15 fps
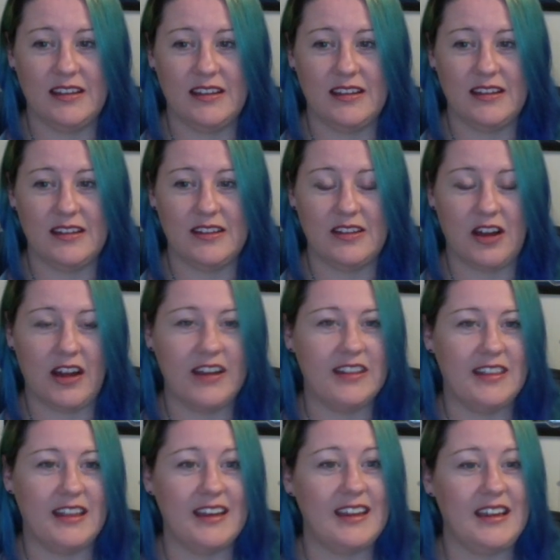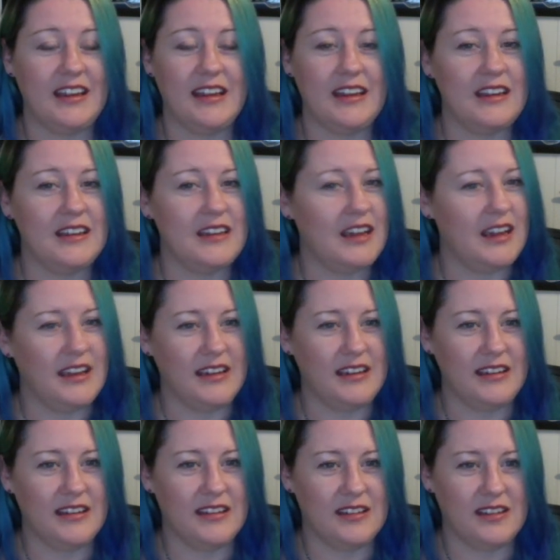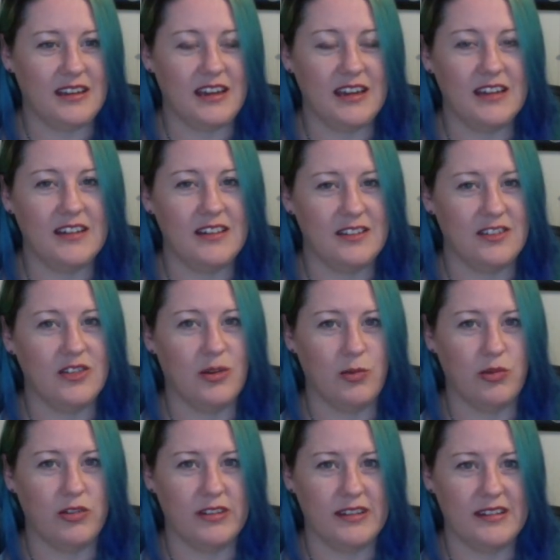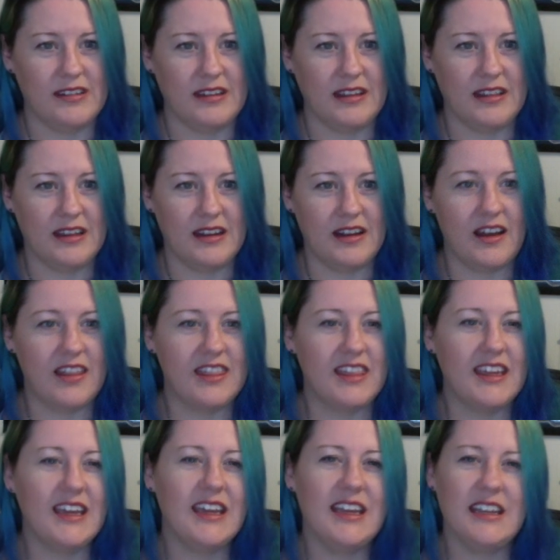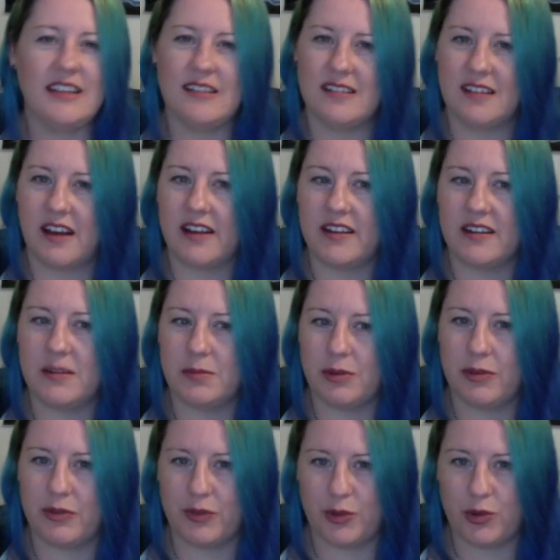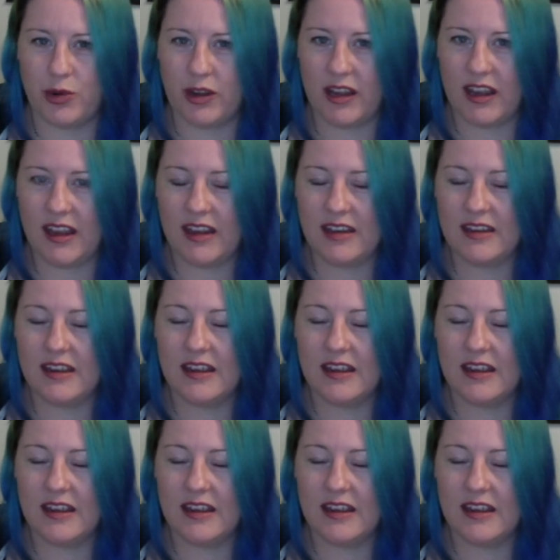decided that he needed to stop resisting them. I think he'd decided it beforehand,